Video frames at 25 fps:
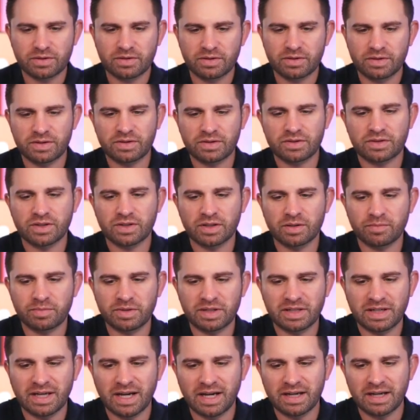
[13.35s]
This is going to
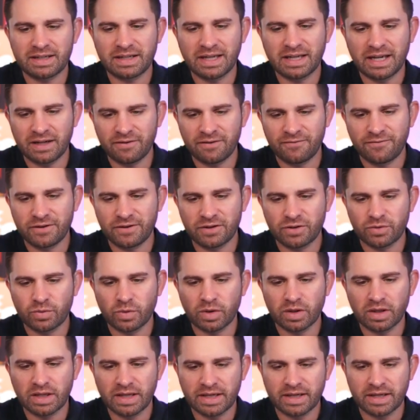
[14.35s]
be not in Enfield
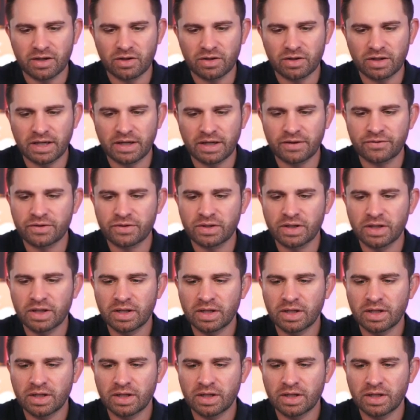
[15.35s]
where Lego left,